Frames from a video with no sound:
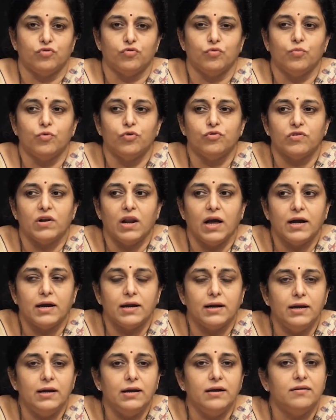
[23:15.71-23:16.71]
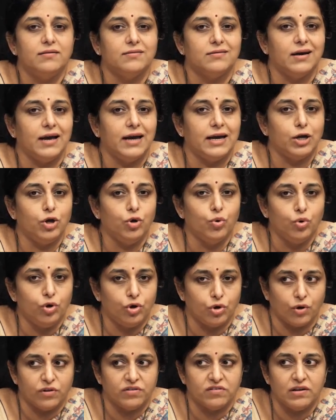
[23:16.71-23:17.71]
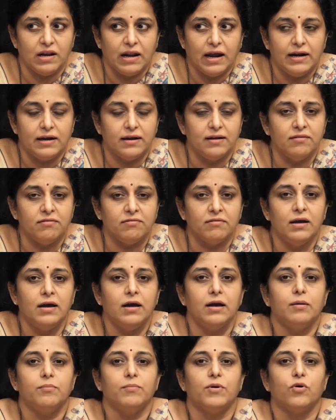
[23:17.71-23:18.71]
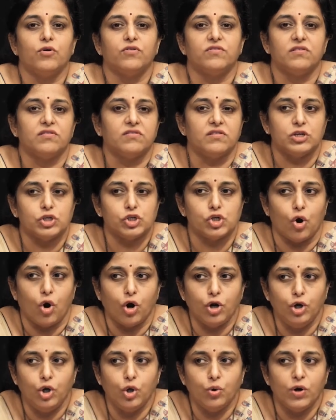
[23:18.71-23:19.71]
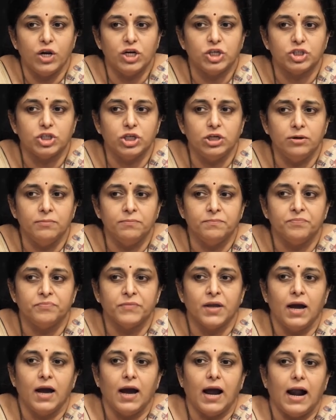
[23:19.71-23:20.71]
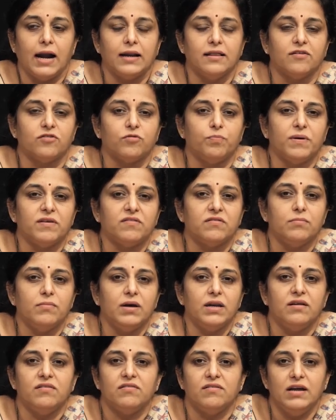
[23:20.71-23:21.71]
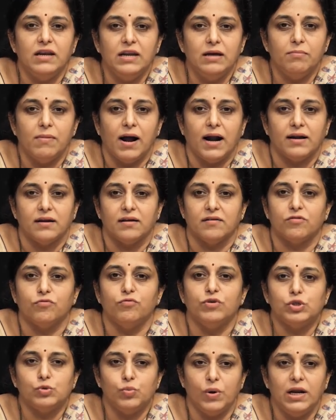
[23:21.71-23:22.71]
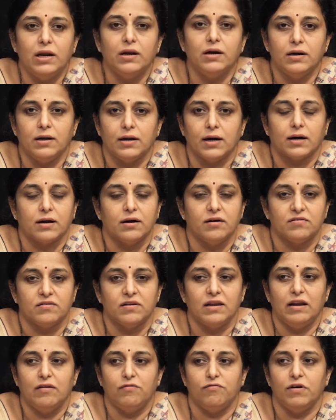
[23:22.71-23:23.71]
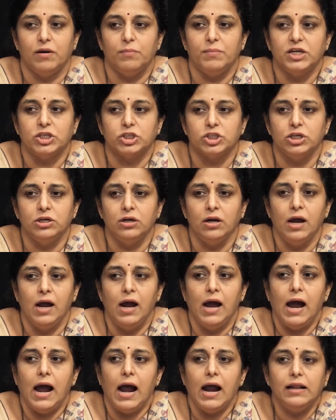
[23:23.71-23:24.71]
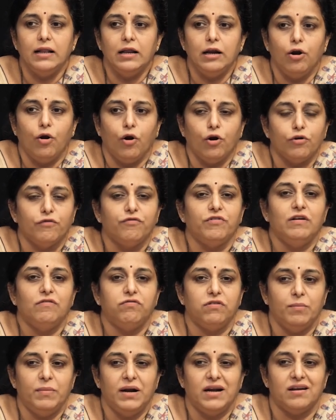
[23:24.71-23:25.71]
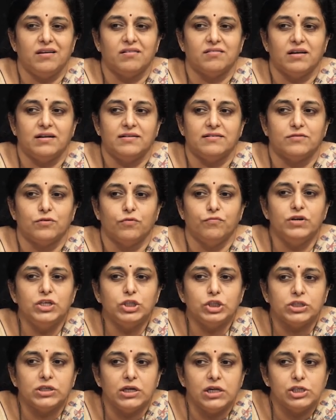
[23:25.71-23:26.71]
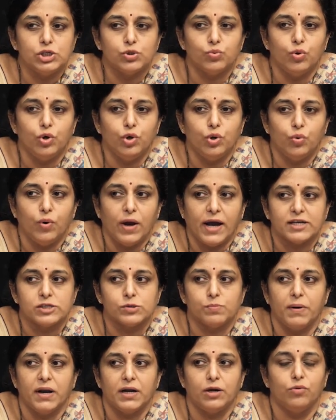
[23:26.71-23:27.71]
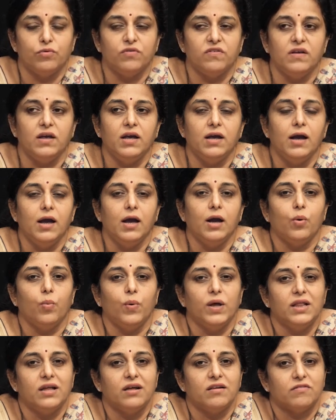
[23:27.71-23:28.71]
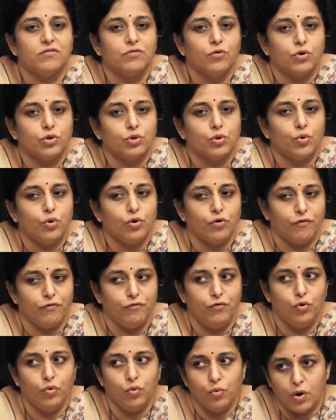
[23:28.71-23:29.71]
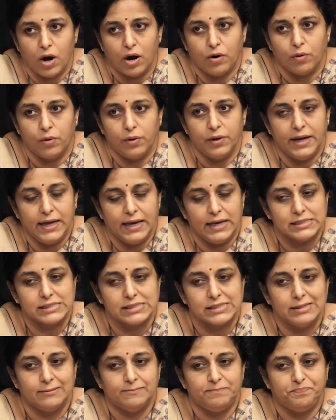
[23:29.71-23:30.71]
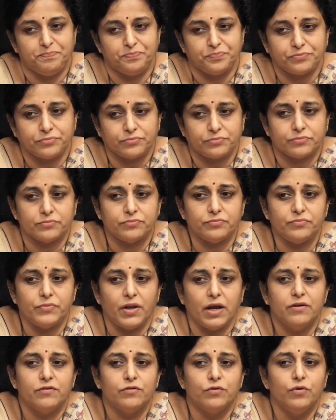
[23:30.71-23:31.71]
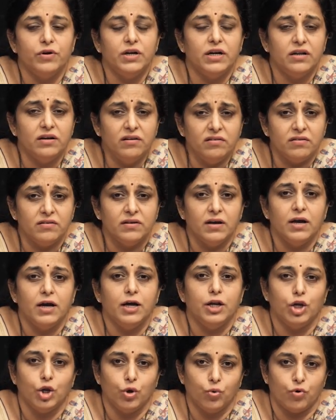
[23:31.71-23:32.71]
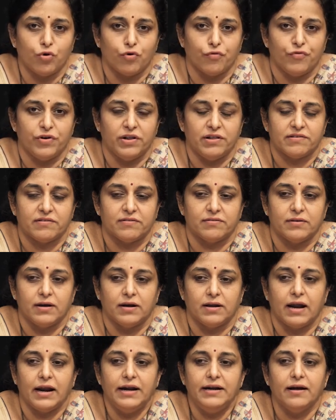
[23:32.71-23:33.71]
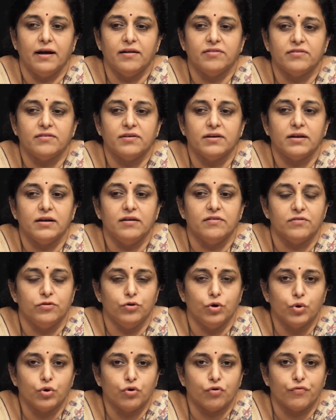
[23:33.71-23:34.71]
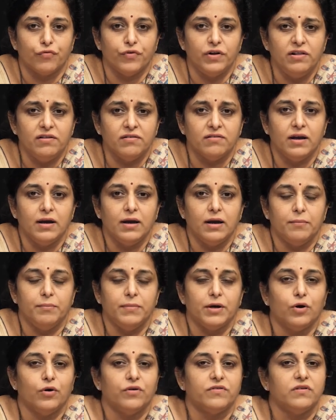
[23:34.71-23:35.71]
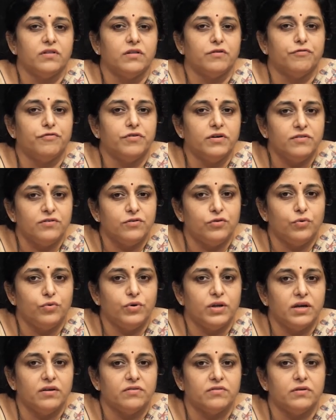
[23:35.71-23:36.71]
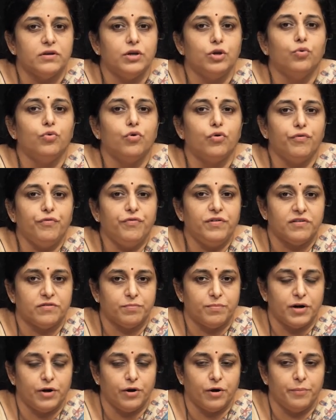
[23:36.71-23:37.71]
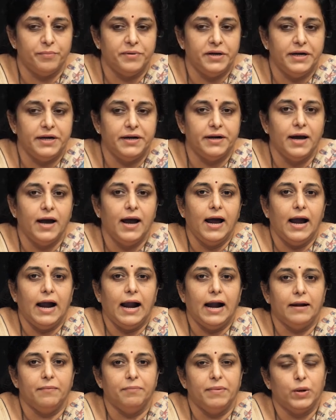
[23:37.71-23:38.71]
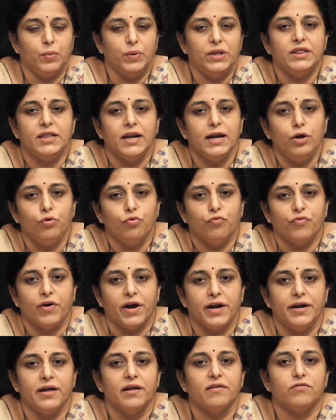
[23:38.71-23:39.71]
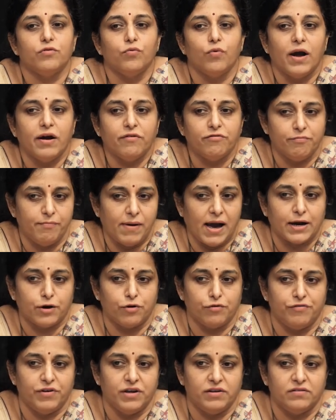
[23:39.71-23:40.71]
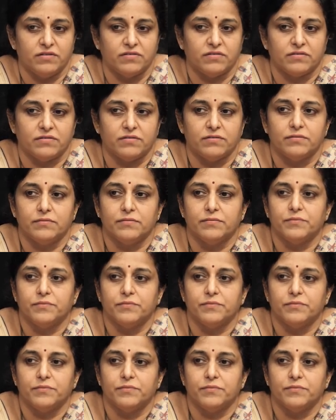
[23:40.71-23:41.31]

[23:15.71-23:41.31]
So, most likely is the acute tonsillitis, because it is a short duration, and the specimen is edematous, which we learnt occurs in inflammation, and a lot of inflammatory cells. So, which cells would you expect to see when there is sore throat of 2 days? So, it is neutrophils. The right answer is neutrophils, because in the first 2 days the neutrophils predominate, and between 3 to 5 days you have macrophages.